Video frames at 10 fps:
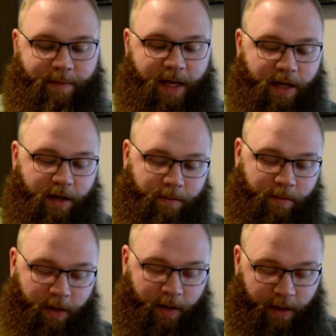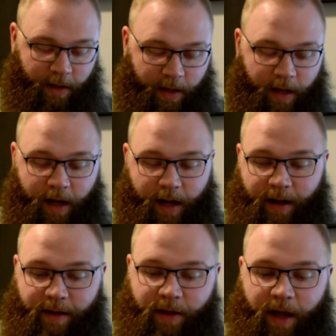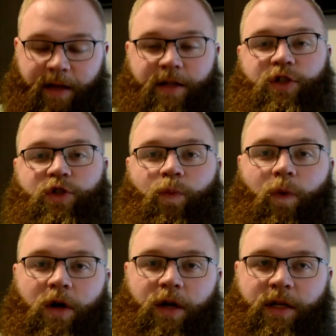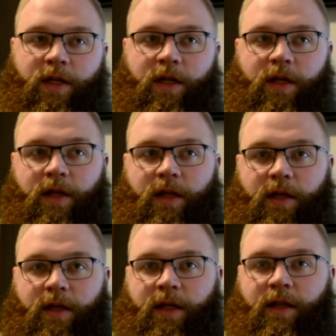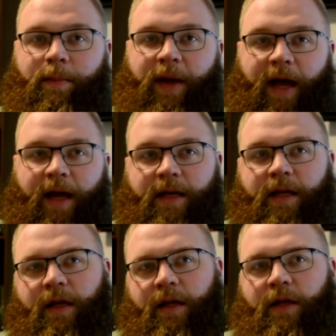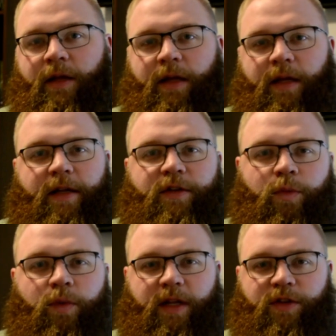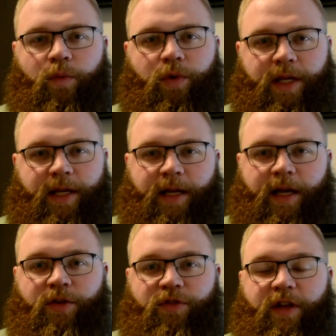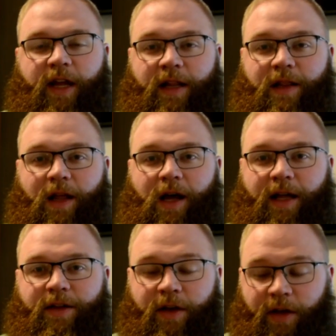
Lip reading: Medium. I've had a Swan in the bag in 2020, and I used it a lot